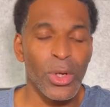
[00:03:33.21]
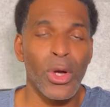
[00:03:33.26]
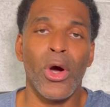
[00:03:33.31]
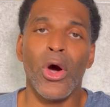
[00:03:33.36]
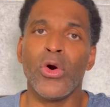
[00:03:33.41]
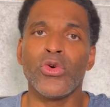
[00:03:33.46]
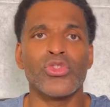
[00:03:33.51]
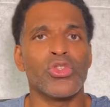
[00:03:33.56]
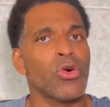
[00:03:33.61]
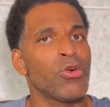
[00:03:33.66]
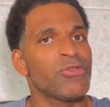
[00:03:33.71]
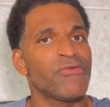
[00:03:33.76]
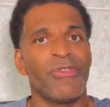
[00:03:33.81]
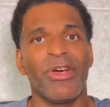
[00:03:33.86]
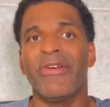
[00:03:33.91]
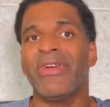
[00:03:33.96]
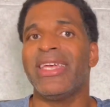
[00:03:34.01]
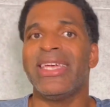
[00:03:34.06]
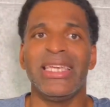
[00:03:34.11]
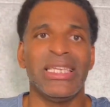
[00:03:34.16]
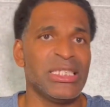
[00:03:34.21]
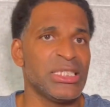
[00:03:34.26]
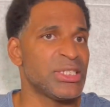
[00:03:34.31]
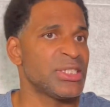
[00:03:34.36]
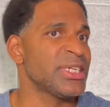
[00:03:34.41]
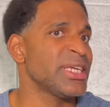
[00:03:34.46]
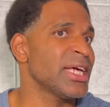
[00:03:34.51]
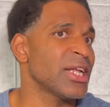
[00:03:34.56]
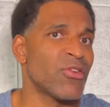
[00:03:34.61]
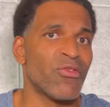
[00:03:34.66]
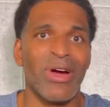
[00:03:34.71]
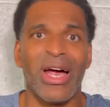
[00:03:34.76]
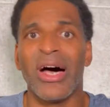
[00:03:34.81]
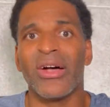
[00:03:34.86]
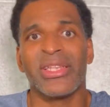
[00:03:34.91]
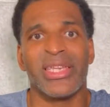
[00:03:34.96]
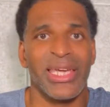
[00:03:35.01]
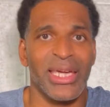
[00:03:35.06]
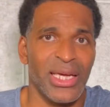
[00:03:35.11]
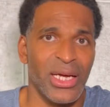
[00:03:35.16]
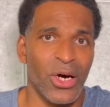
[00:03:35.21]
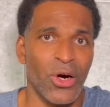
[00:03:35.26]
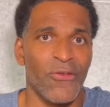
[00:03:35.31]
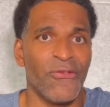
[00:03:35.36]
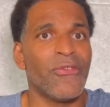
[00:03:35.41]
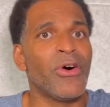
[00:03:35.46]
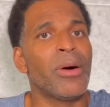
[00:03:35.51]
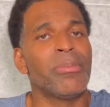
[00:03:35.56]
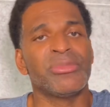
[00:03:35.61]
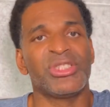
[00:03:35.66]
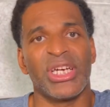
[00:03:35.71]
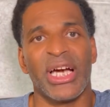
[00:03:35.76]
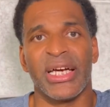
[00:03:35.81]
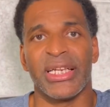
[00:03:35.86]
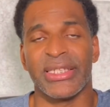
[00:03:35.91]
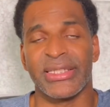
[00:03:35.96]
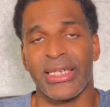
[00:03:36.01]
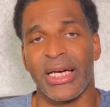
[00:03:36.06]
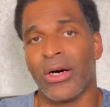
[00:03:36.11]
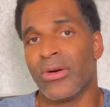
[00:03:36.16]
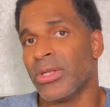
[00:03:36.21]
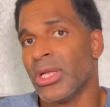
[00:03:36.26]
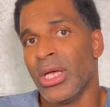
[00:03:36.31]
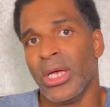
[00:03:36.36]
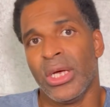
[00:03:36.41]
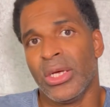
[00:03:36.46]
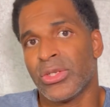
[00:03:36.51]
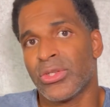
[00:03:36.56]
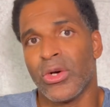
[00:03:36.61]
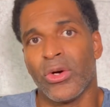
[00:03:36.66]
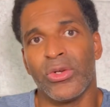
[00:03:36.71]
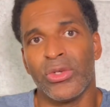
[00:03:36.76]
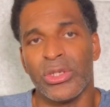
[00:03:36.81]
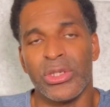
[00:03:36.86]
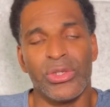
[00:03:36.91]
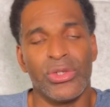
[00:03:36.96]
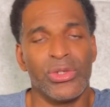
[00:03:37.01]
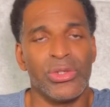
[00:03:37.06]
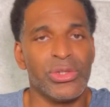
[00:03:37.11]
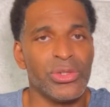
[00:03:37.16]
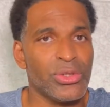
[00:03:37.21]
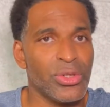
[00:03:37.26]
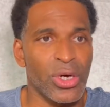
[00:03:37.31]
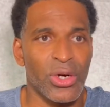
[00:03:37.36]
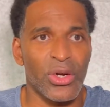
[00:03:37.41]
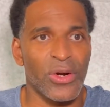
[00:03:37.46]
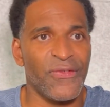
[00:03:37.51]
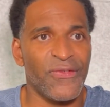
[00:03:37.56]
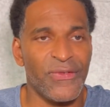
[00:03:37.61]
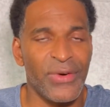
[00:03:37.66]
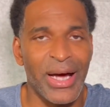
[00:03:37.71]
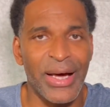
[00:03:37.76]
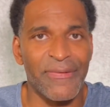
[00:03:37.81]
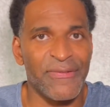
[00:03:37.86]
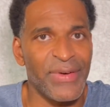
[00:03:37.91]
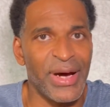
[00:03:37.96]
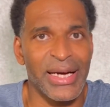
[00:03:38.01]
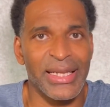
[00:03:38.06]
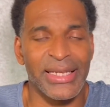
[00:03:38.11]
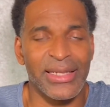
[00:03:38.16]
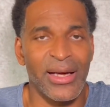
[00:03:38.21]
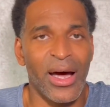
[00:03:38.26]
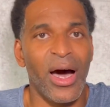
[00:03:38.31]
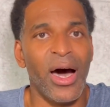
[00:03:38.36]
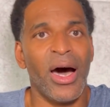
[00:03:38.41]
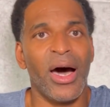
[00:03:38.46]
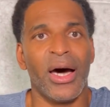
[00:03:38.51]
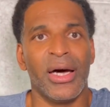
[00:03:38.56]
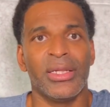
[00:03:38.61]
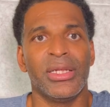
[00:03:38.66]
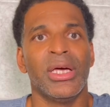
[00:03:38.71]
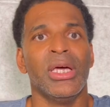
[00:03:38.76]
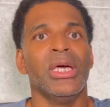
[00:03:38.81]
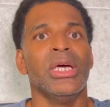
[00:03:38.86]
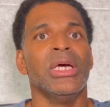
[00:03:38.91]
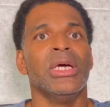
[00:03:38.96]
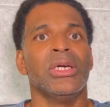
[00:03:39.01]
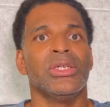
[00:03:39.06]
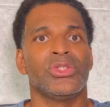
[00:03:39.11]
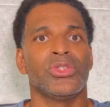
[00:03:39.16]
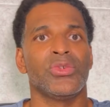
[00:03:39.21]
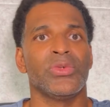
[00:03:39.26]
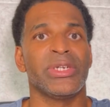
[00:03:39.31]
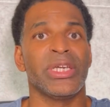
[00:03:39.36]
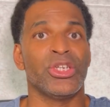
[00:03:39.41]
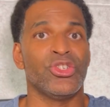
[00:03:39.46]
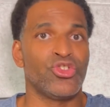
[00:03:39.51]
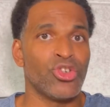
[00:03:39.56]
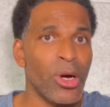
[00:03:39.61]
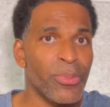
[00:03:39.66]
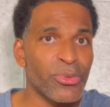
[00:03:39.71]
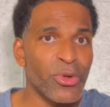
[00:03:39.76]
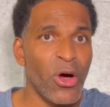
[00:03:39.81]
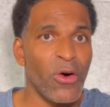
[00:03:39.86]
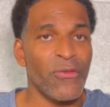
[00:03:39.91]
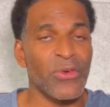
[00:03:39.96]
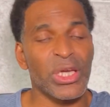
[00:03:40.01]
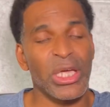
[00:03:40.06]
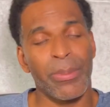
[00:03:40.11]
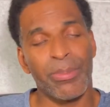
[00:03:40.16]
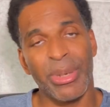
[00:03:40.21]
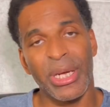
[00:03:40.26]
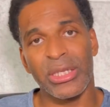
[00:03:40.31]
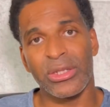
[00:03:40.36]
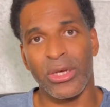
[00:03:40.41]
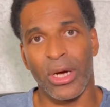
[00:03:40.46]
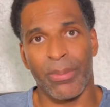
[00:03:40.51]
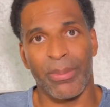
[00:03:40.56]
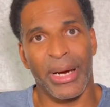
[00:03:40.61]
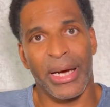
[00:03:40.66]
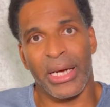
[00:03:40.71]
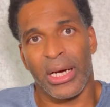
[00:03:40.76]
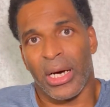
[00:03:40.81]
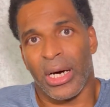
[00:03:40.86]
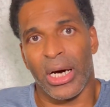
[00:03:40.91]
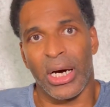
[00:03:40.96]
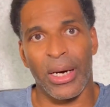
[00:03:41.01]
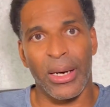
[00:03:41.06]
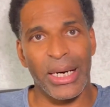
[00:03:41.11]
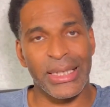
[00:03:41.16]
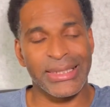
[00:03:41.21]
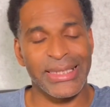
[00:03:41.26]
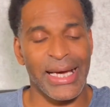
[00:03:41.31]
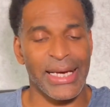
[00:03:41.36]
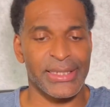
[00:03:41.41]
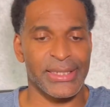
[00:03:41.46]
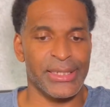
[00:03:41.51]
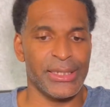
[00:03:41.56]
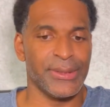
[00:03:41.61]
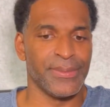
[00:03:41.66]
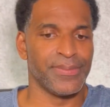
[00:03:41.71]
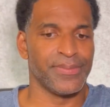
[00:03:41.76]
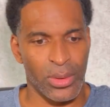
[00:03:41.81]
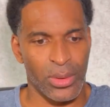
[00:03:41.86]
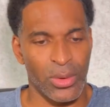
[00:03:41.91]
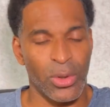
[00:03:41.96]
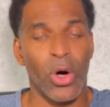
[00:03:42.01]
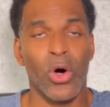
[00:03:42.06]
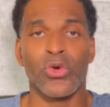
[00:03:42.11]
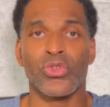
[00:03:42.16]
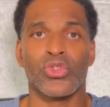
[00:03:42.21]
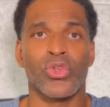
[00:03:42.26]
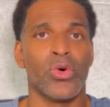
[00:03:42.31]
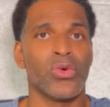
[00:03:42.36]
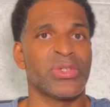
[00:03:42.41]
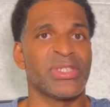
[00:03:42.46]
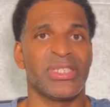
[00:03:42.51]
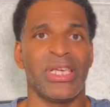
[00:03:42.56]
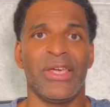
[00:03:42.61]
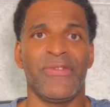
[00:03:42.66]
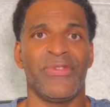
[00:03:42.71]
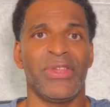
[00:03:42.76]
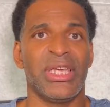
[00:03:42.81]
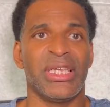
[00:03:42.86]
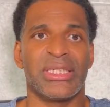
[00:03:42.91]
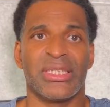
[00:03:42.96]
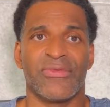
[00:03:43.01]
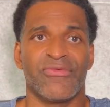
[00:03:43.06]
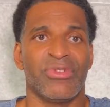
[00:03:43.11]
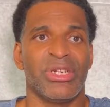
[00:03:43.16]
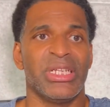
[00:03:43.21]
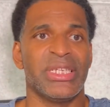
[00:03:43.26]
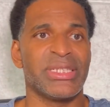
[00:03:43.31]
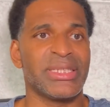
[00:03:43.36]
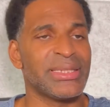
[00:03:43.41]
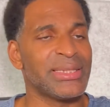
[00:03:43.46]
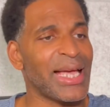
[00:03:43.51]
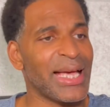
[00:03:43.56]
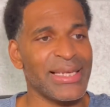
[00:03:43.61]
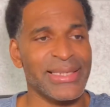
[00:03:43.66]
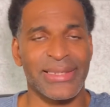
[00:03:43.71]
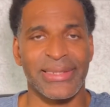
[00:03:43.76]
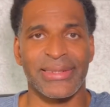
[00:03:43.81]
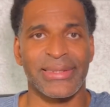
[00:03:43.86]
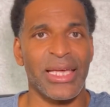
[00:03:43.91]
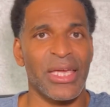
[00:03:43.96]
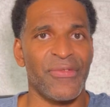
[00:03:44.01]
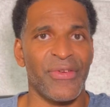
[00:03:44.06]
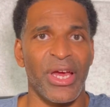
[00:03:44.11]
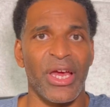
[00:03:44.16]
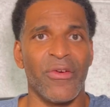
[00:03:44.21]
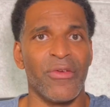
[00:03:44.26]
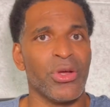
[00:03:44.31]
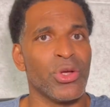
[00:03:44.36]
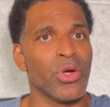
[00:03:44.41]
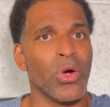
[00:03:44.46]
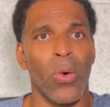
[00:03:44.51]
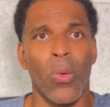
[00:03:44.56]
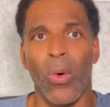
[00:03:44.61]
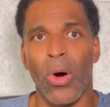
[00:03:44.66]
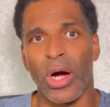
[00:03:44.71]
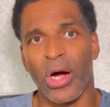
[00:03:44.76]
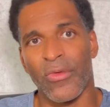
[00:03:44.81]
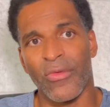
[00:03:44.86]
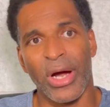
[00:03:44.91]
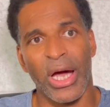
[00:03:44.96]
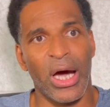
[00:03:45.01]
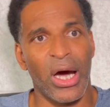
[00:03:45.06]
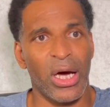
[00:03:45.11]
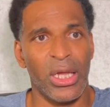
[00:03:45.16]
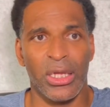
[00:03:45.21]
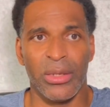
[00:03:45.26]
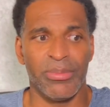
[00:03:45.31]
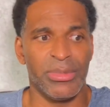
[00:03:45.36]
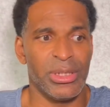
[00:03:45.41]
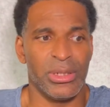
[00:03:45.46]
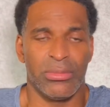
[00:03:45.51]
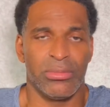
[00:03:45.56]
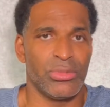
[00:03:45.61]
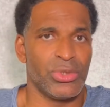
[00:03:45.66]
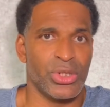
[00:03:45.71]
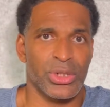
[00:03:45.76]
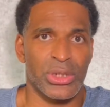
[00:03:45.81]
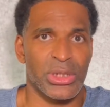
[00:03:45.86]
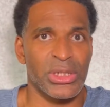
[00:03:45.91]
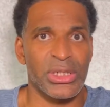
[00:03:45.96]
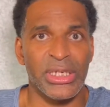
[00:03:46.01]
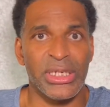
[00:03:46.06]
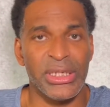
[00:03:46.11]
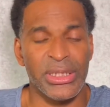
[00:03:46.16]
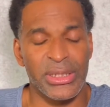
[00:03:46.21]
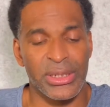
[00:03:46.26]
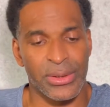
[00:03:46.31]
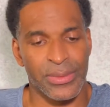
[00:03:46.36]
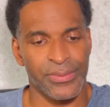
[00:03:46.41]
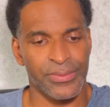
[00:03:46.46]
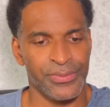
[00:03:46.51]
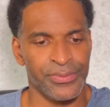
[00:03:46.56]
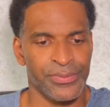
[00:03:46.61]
Also, it's very easy to get around KL from Chinatown. So you're not gonna find it hard to get dropped off or get picked up by a taxi. Also, safety, it's a really nice, safe area. You can walk around and be just at ease.